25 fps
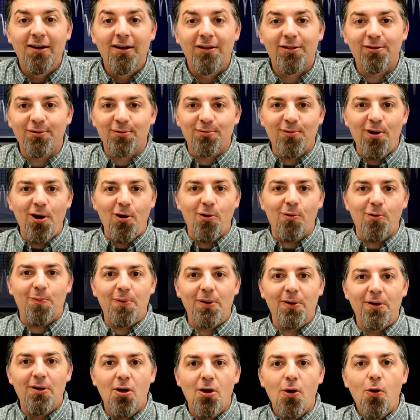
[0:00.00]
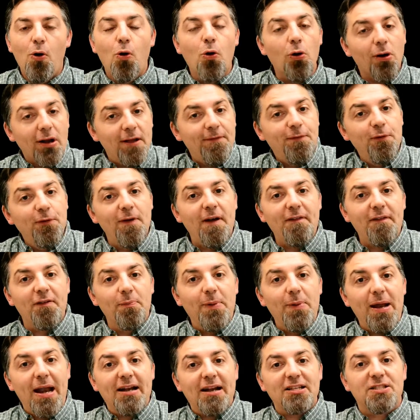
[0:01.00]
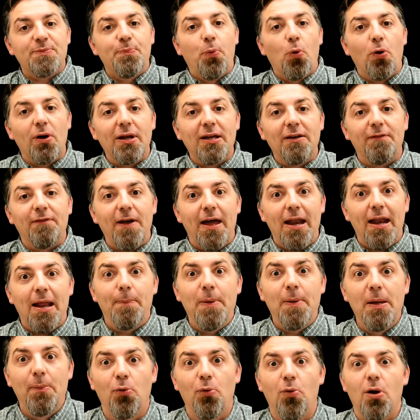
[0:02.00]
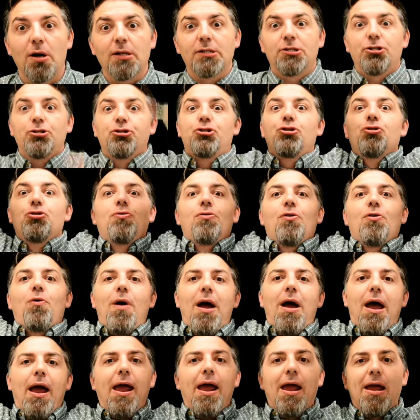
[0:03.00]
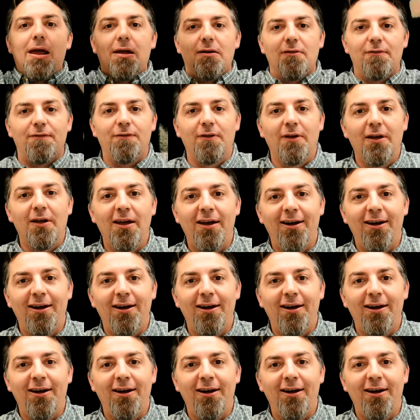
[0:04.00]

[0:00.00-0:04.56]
the rope. Or if you've ever been at a sporting event and people wanted to do the wave,